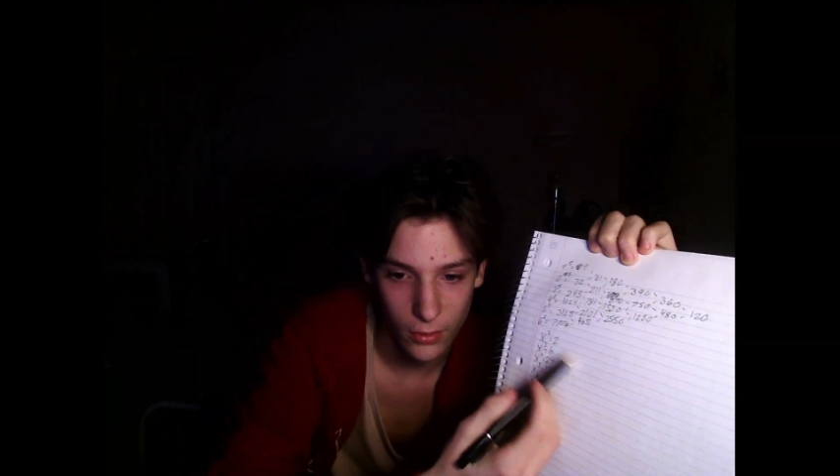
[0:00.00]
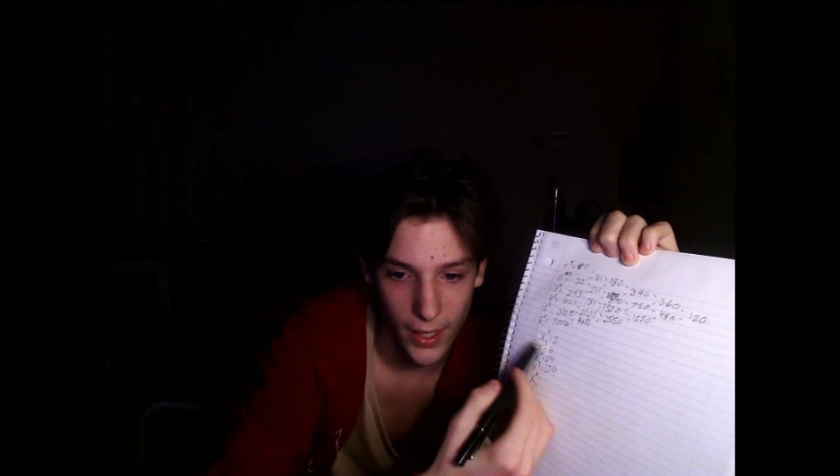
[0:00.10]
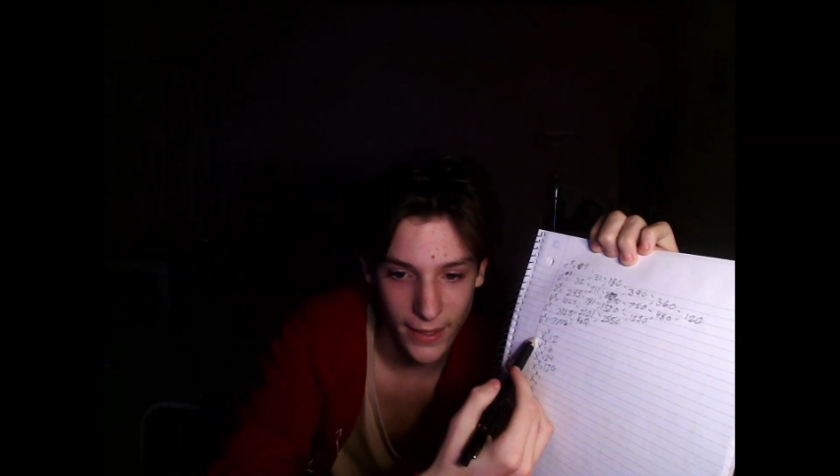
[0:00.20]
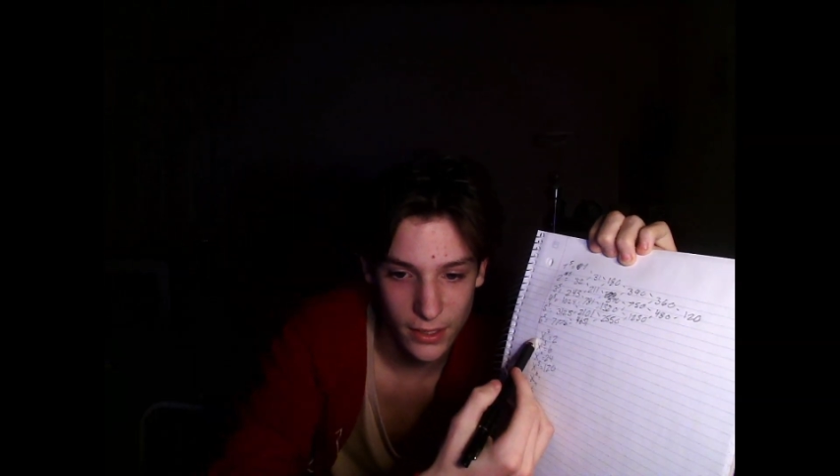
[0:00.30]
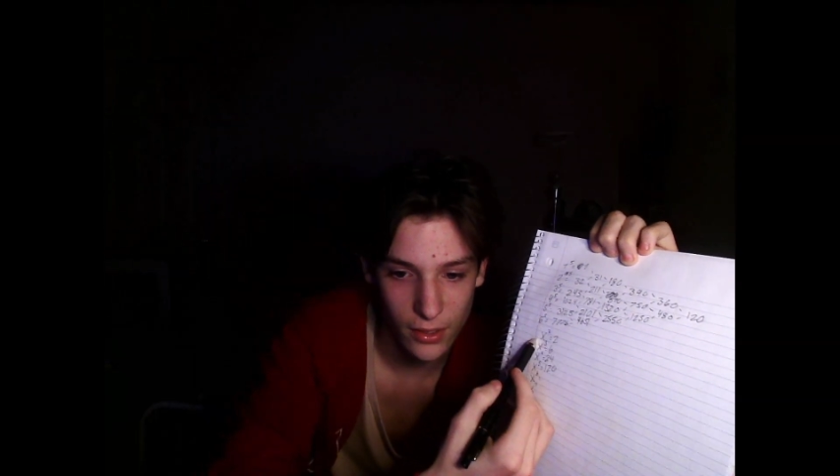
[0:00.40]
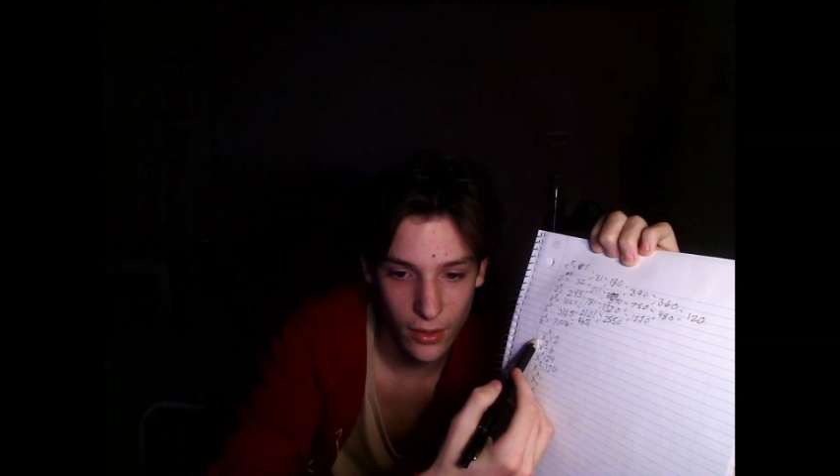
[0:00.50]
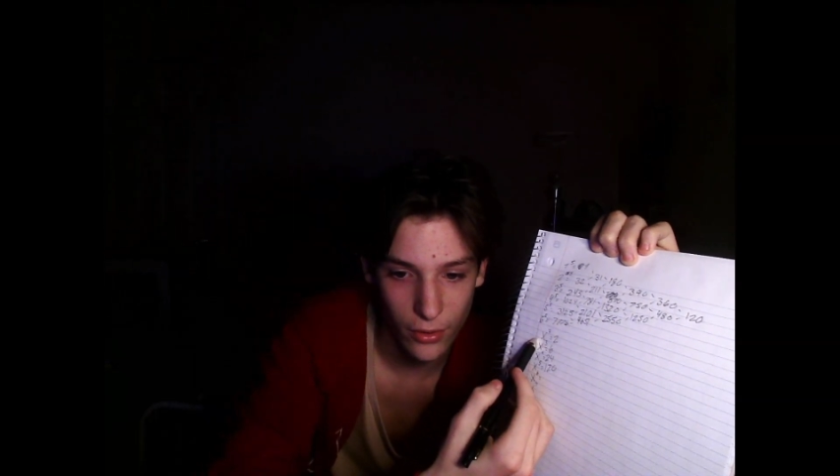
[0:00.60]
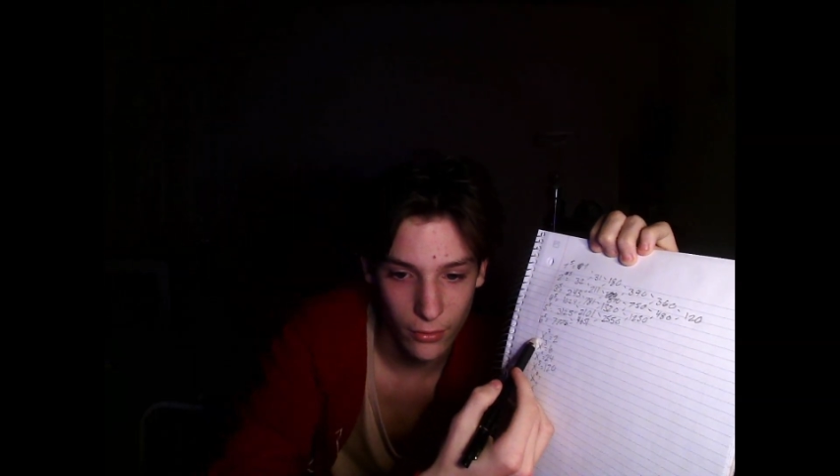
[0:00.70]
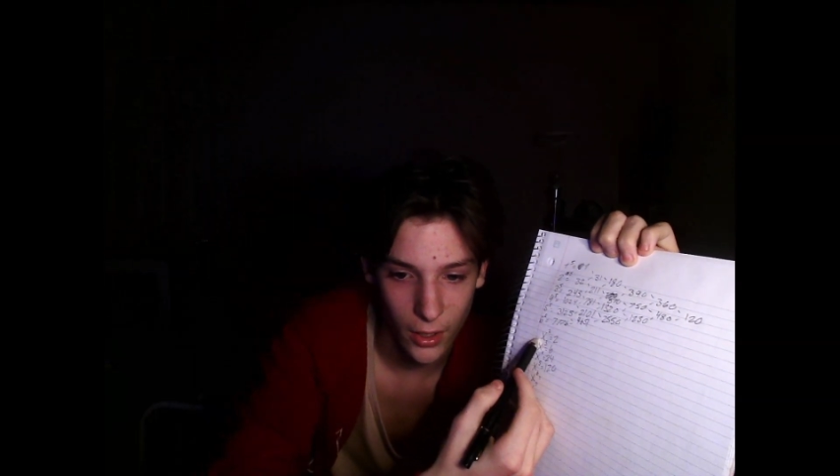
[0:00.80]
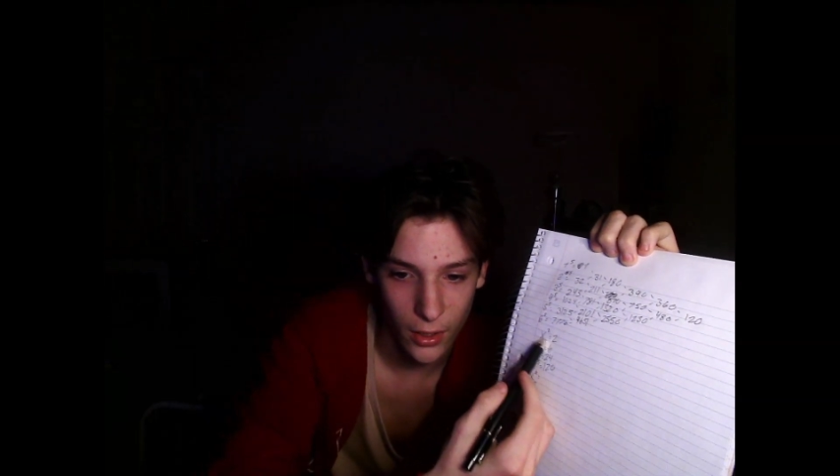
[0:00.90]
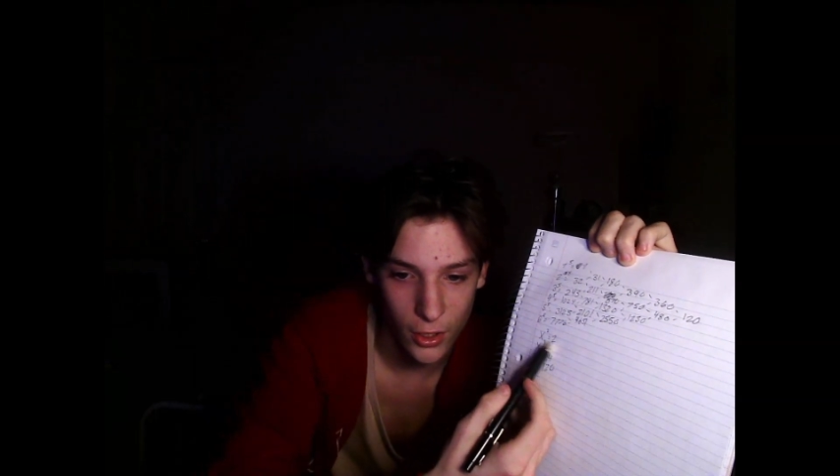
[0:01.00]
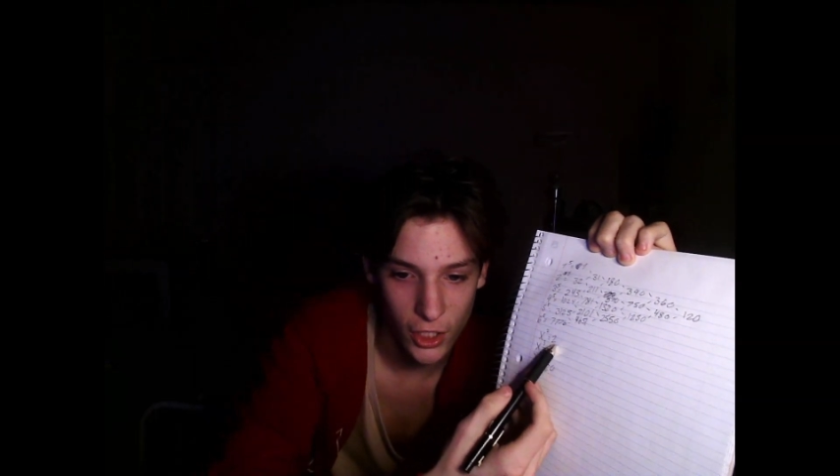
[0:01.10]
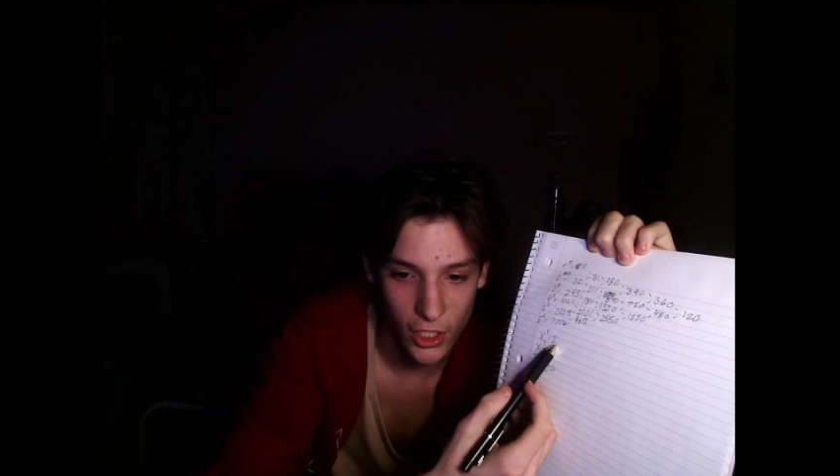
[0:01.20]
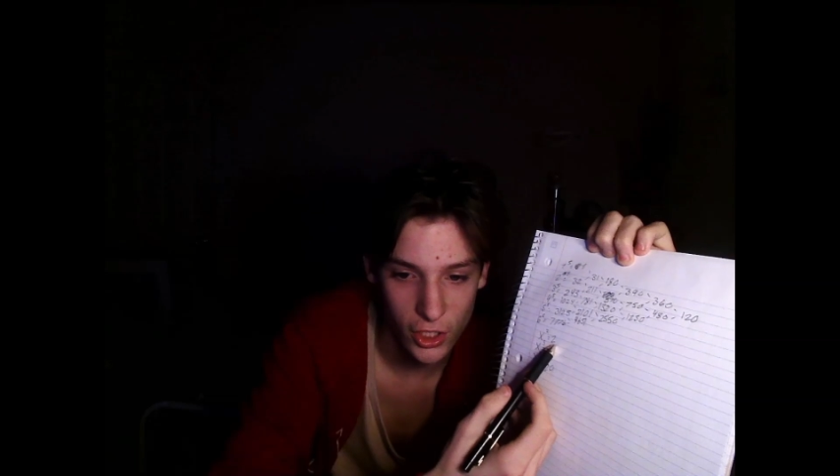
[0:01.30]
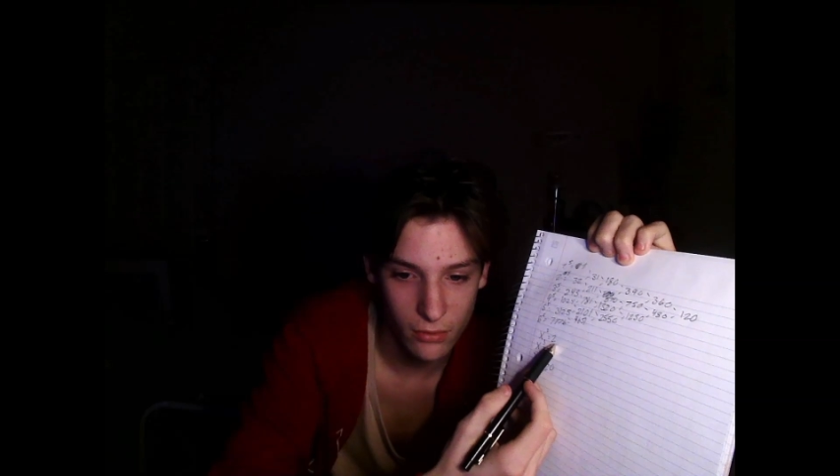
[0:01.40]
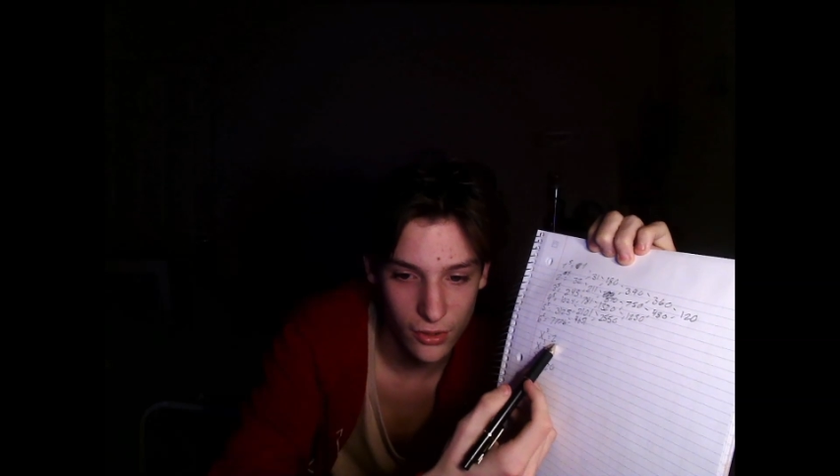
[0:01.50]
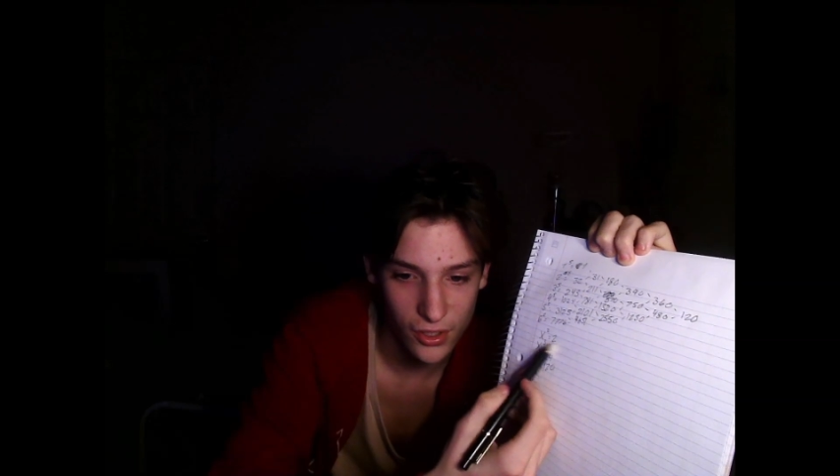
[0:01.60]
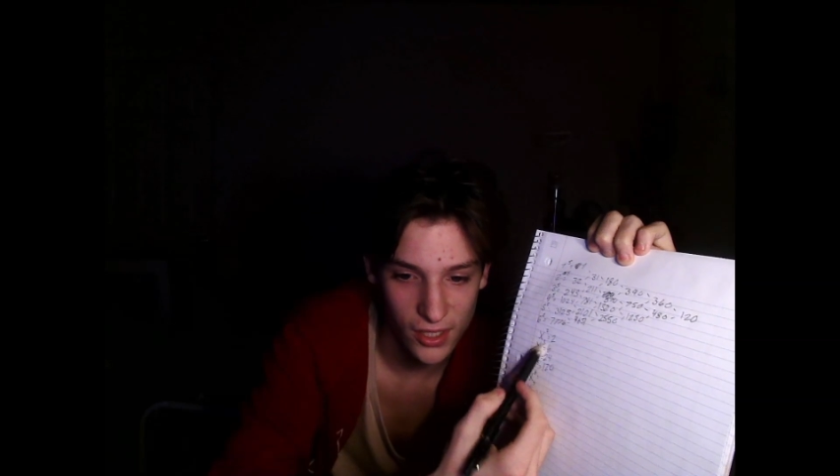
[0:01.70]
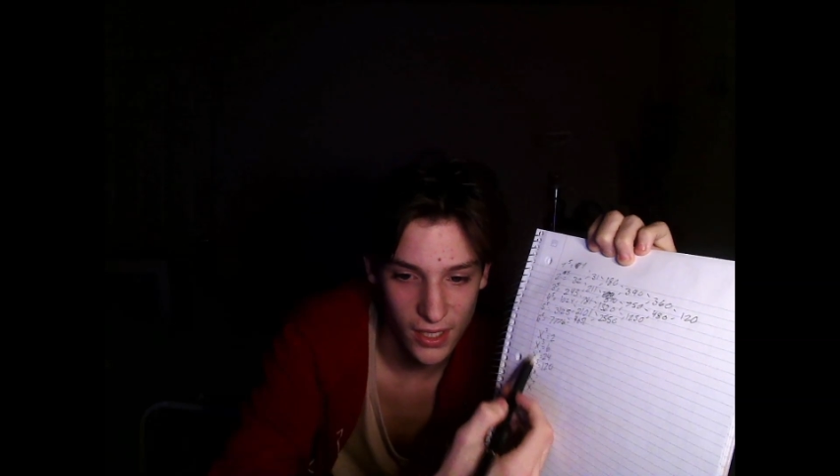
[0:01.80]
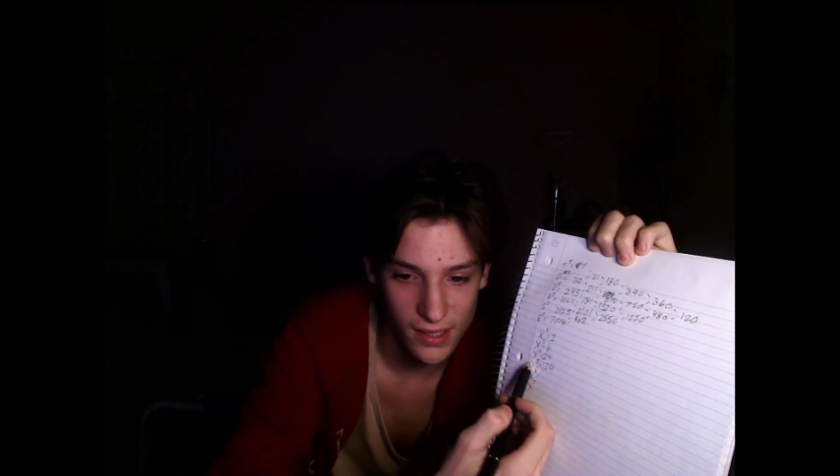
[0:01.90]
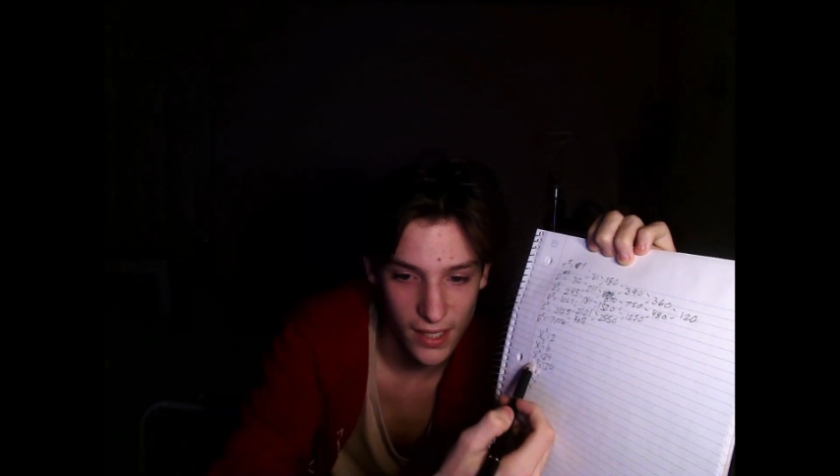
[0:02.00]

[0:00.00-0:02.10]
X to the 3, the change number is 6.